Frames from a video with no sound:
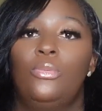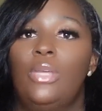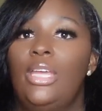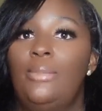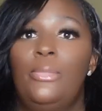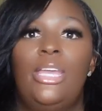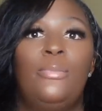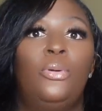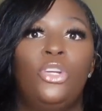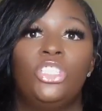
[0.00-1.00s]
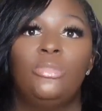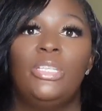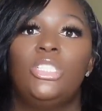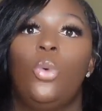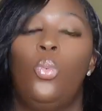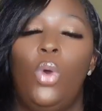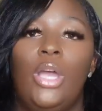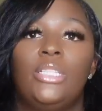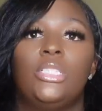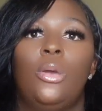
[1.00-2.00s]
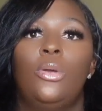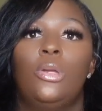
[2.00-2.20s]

it pushed me to want